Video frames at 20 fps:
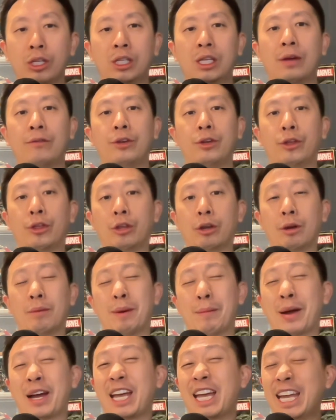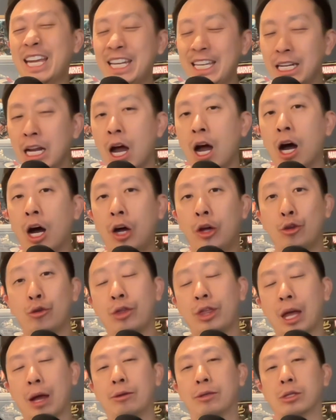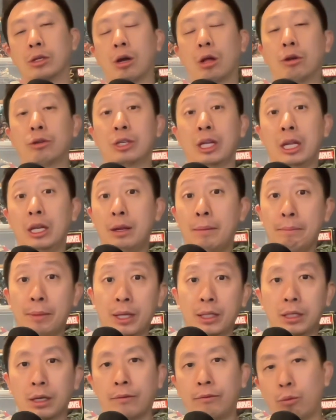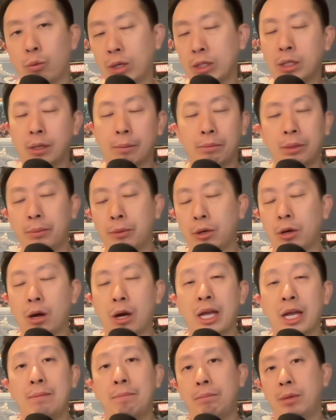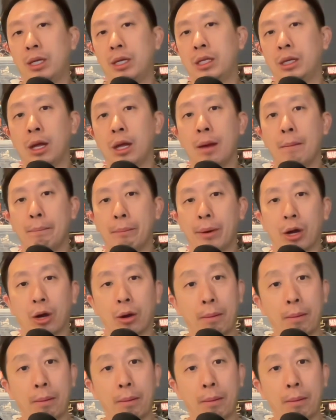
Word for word: seventy Ethereum, about eight hundred thousand dollars in the midst of what some people call a mini bear